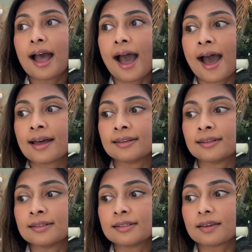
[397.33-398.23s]

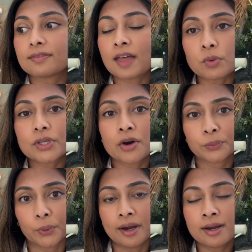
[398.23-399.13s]
and that was
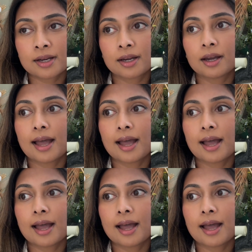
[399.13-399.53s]
hard work.